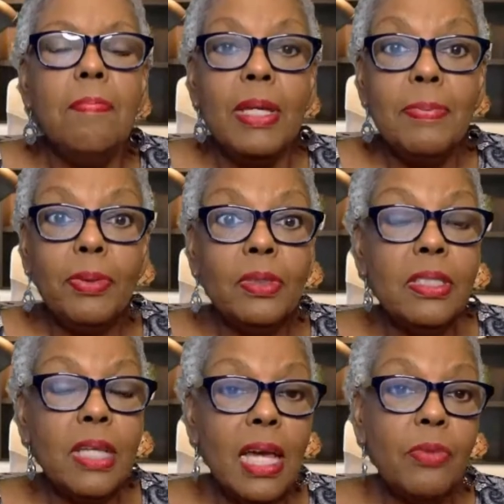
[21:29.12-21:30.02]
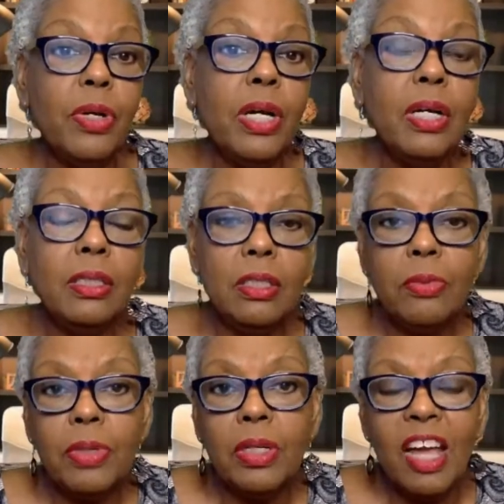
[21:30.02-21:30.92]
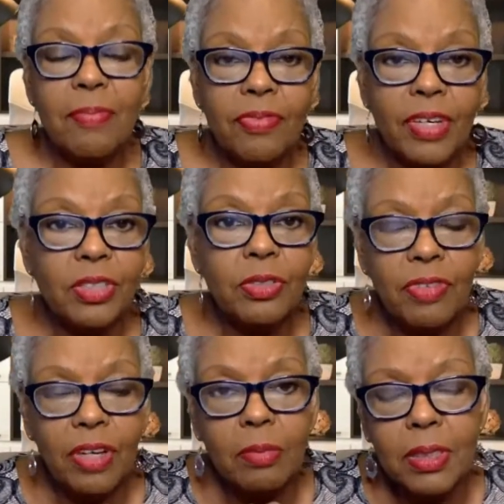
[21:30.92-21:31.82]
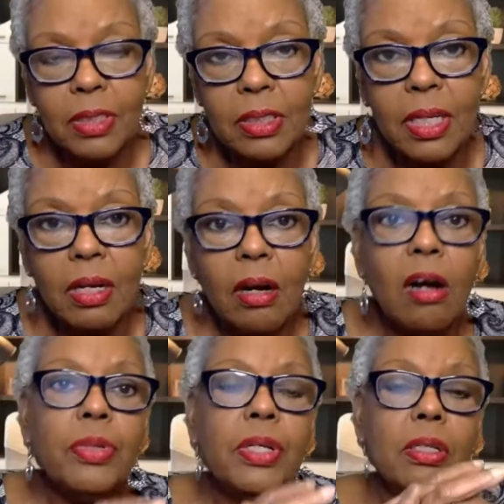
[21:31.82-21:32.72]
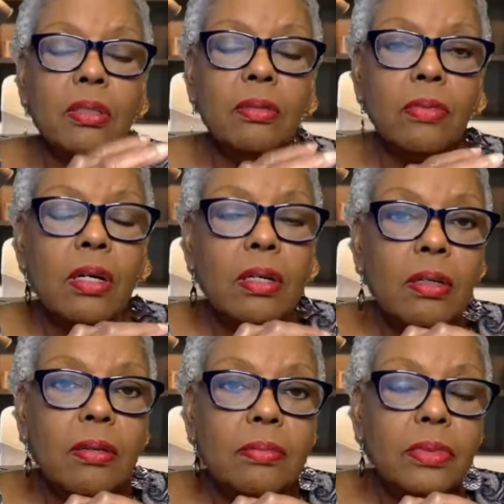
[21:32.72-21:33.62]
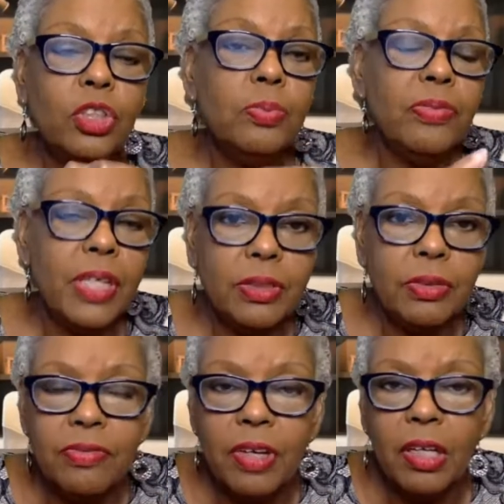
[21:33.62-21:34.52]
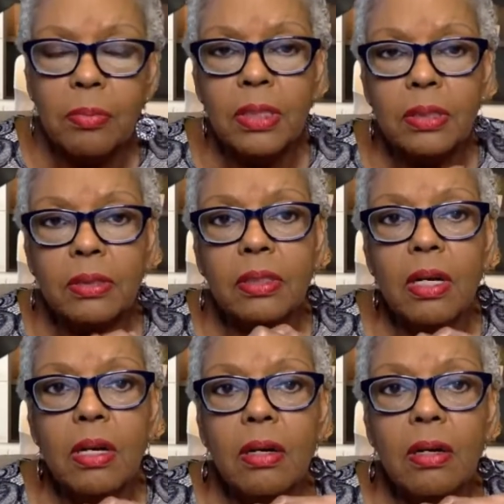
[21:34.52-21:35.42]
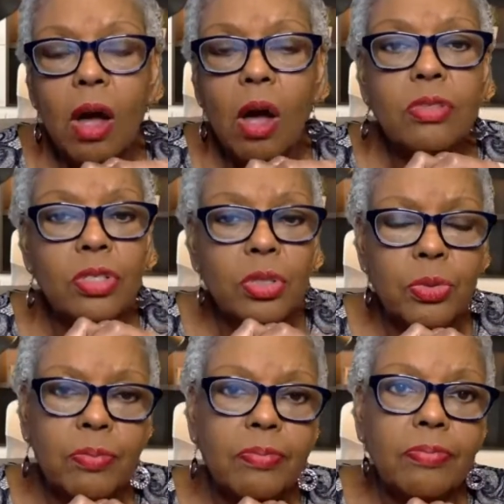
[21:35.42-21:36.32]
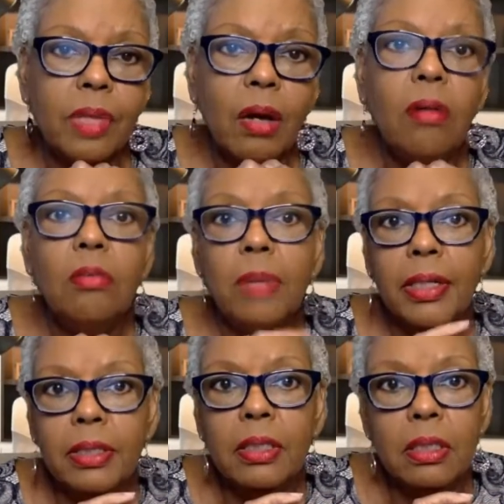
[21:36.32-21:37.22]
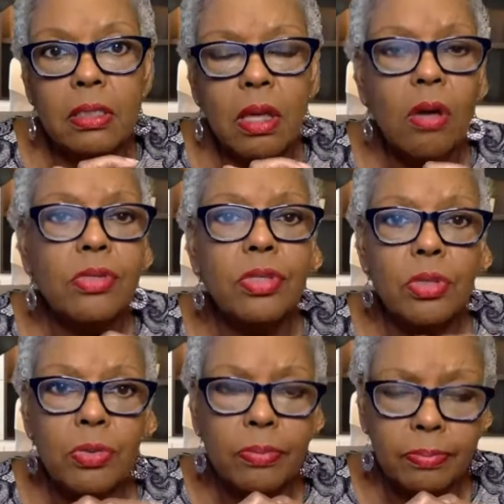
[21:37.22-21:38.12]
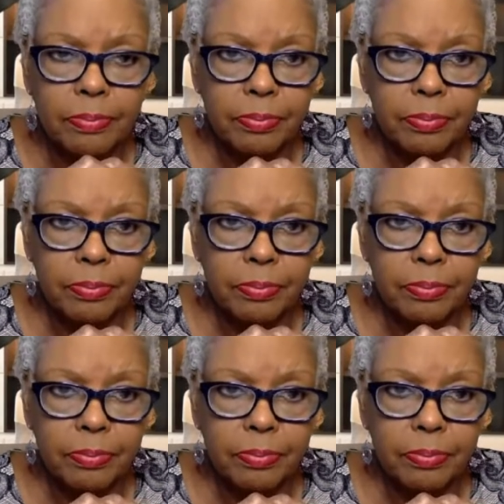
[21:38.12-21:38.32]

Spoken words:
people are saying, well, you know, we're going to have professional development today. Are we going to do professional development on Zoom? Oh my goodness, on Zoom.